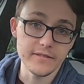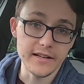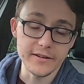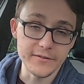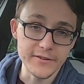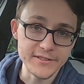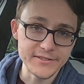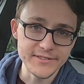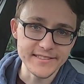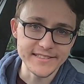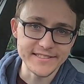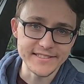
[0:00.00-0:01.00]

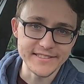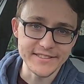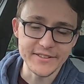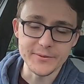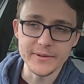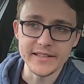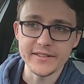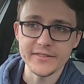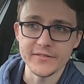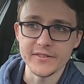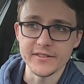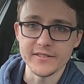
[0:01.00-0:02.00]
anniversary edition is going to be
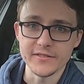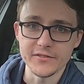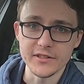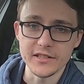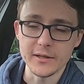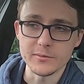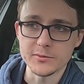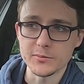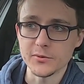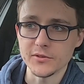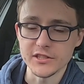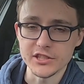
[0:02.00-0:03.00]
of the
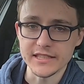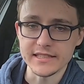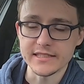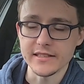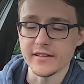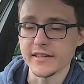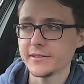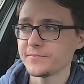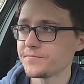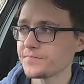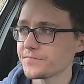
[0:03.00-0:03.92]
Clubsport, the GTI,